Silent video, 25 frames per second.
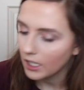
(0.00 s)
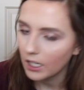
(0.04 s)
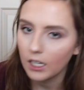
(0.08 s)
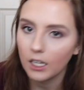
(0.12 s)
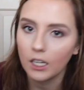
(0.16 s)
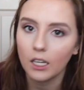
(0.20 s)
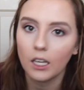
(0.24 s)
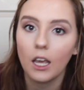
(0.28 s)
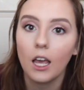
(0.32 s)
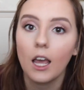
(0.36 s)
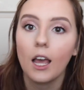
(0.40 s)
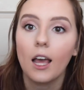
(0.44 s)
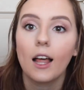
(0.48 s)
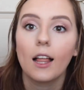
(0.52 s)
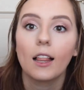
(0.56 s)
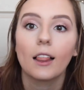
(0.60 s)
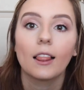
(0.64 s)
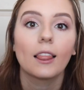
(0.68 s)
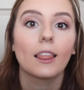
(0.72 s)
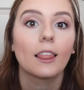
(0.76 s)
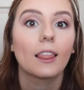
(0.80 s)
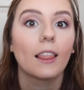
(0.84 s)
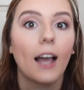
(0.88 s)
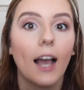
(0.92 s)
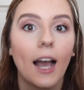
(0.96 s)
the
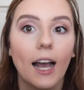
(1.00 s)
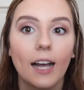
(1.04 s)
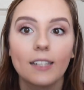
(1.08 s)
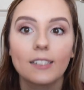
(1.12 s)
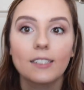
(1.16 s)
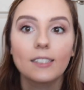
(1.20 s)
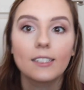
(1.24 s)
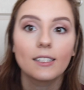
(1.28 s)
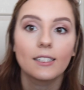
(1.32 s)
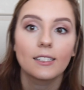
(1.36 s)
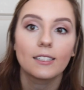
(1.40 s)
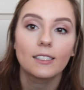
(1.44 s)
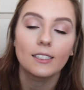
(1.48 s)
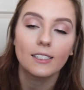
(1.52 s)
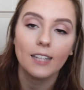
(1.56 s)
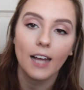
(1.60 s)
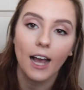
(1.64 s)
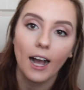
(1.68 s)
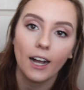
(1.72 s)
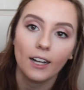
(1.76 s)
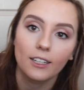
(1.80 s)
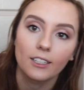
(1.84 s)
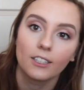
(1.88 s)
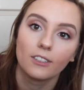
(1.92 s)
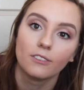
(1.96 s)
last
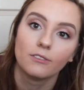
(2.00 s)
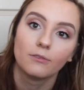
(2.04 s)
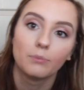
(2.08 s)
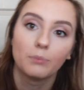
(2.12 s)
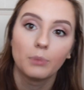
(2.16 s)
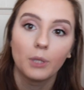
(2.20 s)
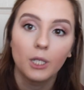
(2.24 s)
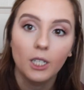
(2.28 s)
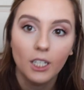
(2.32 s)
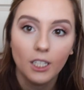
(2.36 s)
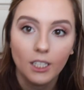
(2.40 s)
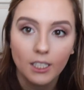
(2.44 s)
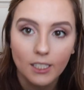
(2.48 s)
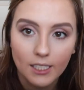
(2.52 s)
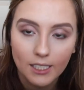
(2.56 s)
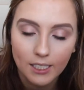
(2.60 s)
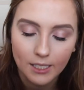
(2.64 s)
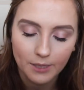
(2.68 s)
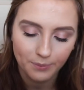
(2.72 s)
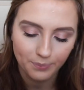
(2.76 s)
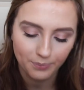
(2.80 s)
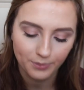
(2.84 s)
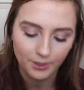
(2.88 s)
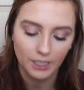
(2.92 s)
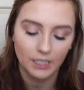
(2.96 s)
stack of
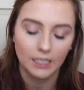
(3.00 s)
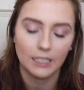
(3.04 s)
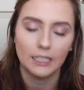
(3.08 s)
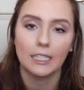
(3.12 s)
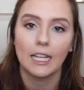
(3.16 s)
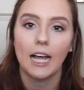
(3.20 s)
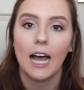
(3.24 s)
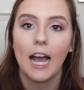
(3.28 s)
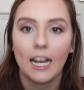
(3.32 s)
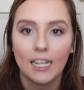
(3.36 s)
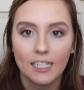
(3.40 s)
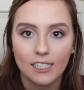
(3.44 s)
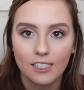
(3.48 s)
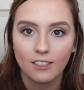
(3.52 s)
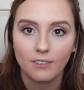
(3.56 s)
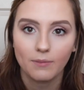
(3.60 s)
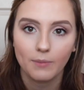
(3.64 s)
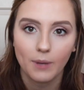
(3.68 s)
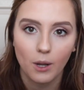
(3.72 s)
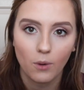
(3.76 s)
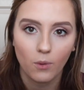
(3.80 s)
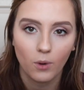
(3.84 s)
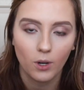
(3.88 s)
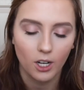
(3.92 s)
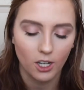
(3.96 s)
books, the last of
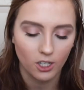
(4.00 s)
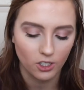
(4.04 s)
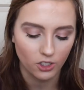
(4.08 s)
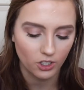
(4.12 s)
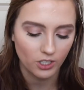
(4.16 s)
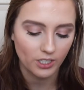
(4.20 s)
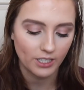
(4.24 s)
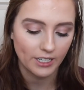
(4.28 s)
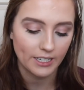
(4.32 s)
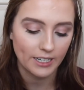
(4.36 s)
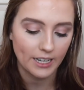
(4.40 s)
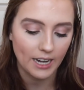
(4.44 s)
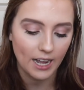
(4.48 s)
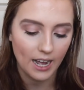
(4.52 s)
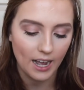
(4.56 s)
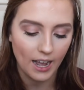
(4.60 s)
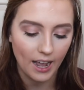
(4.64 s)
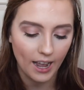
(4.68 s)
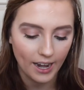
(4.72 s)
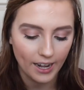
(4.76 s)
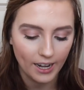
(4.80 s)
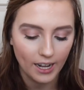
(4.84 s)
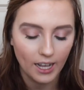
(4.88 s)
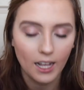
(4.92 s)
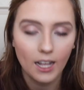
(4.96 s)
my
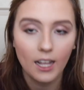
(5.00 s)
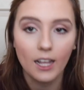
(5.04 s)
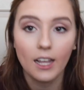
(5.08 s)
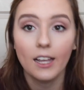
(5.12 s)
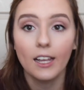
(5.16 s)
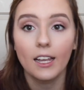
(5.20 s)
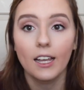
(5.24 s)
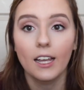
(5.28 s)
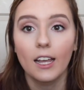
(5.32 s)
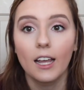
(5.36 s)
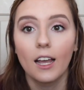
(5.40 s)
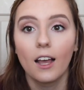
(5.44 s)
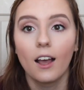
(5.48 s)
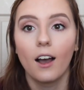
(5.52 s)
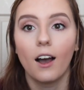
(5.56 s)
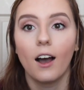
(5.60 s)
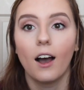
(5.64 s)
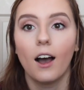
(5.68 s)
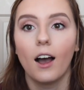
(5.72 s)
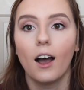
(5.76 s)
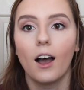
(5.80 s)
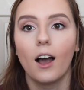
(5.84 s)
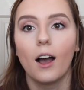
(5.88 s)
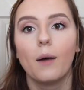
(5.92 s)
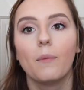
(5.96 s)
109.
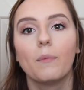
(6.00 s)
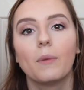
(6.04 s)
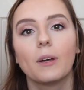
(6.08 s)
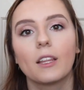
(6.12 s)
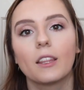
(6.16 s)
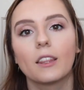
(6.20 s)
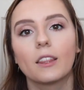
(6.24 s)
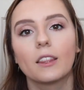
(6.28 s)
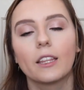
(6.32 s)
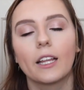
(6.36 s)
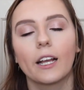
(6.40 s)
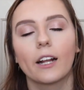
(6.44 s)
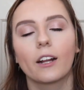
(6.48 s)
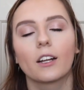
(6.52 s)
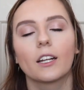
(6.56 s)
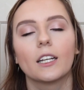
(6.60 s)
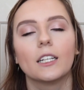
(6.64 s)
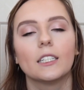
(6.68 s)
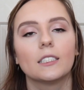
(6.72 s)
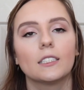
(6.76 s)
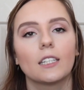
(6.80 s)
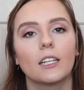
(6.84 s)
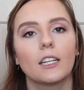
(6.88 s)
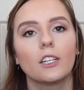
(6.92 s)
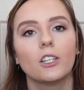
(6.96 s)
There
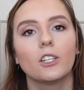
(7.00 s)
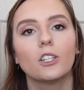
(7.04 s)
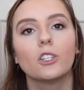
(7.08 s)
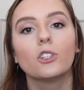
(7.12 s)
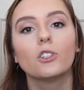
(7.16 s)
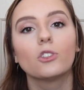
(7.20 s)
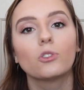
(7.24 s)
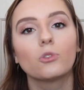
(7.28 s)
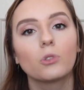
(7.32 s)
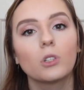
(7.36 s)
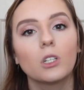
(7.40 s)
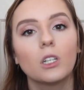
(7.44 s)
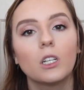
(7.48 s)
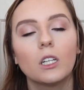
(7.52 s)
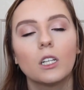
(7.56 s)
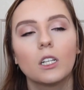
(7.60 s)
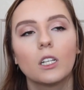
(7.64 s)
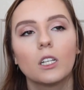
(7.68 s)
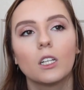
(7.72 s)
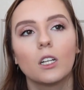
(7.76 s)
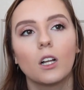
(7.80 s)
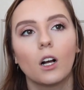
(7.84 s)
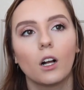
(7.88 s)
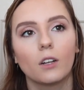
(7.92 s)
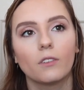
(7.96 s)
is a new
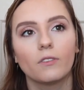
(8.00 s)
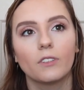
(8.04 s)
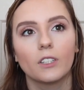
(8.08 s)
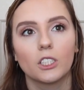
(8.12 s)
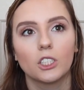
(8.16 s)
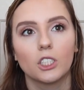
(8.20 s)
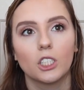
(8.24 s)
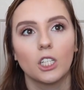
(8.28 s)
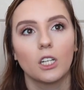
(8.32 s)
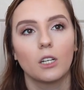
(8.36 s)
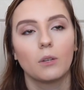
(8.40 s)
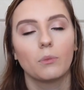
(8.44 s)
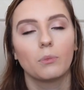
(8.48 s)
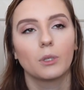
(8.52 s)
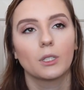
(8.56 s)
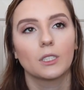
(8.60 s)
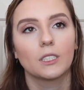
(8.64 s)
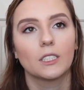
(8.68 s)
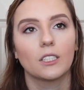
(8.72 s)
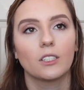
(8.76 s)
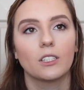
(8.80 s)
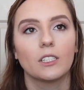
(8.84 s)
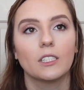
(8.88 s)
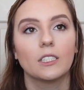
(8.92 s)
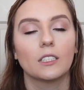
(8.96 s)
nonfiction book
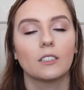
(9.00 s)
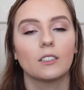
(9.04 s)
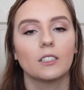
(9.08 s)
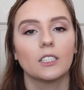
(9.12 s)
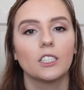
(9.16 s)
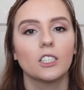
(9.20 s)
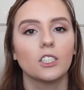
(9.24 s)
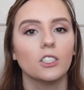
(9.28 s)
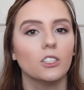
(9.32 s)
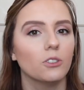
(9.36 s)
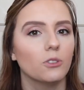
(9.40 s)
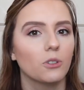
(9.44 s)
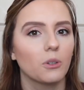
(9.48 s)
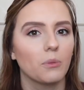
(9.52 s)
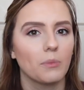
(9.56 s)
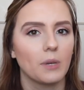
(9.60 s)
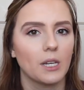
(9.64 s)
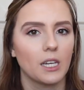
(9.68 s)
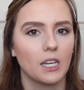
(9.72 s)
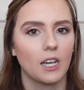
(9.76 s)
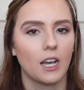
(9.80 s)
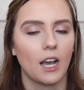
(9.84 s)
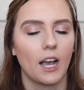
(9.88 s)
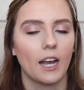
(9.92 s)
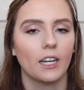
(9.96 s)
series, at least new to
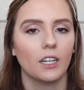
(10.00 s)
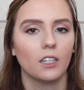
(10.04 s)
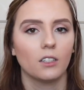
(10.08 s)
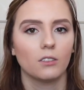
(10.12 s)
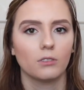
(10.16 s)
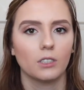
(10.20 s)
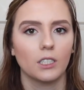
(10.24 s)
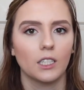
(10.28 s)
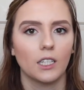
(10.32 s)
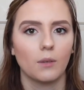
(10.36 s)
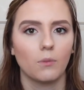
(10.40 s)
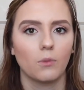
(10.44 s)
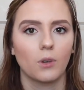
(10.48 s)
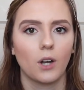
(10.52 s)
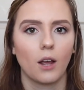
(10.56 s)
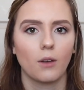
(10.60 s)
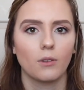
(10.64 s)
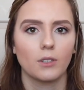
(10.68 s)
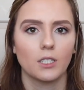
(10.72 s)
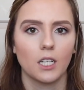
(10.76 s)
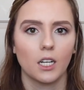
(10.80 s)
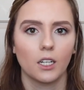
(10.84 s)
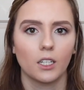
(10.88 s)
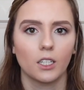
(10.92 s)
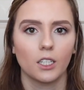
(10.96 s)
me. I didn't read them when I
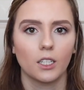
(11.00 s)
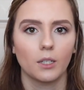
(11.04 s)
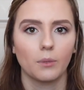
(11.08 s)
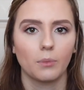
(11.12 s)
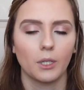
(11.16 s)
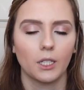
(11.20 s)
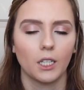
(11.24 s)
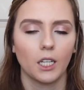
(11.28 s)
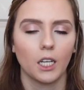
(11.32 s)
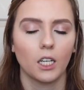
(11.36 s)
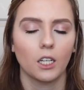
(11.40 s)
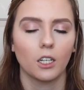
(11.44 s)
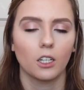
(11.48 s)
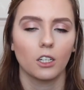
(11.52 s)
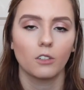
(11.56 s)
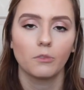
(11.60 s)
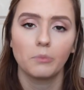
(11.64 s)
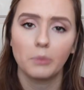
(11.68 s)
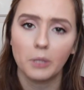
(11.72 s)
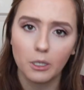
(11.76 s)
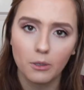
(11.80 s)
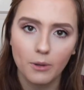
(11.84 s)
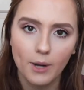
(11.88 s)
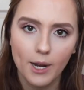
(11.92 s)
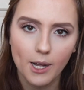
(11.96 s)
was younger, but they could
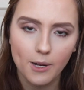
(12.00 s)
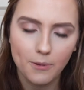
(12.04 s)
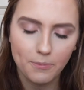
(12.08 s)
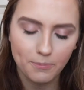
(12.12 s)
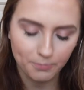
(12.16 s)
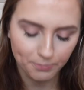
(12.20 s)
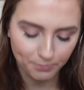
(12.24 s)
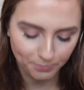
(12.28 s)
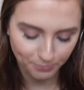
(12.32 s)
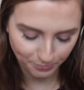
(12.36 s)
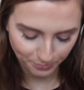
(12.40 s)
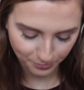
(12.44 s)
have been around,